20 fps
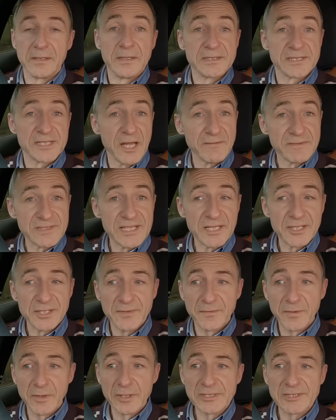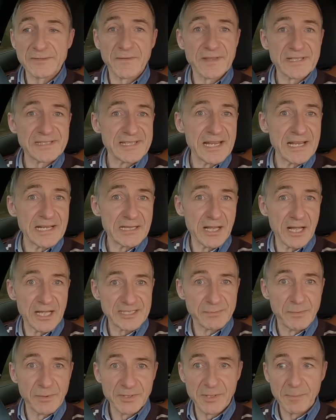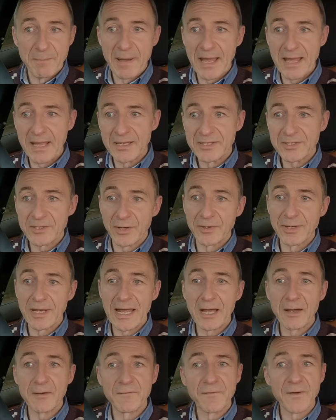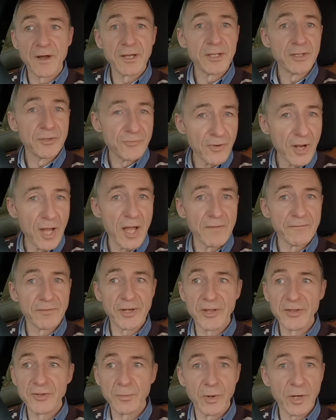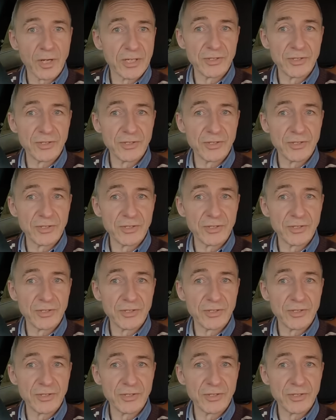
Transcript: Service intervals for the C-Class will depend on how far you drive and under what